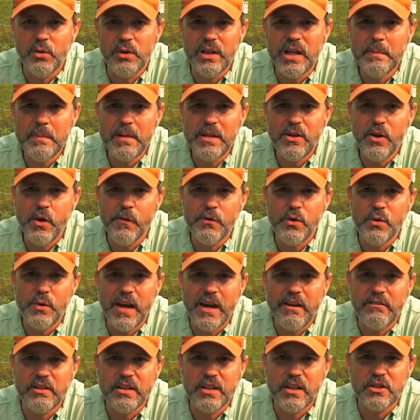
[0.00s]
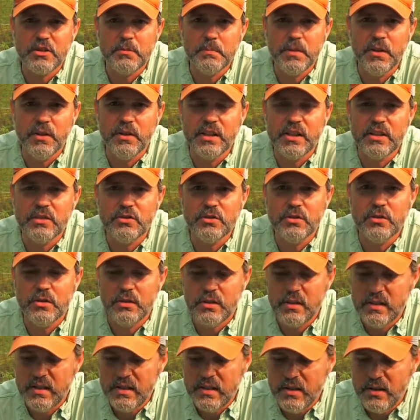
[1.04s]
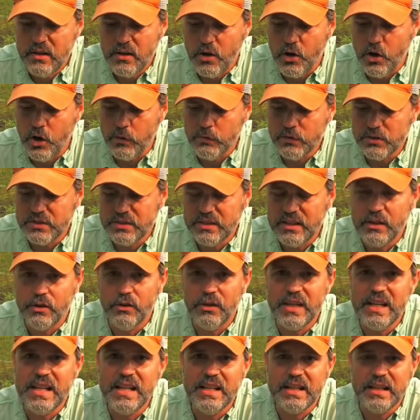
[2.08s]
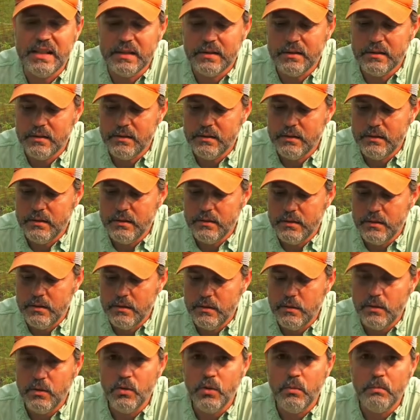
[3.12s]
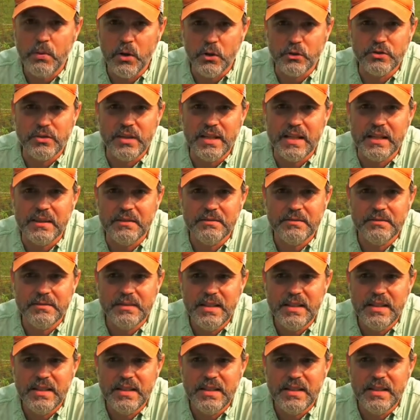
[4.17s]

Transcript: Let me know if you have any experience harvesting or eating purslane.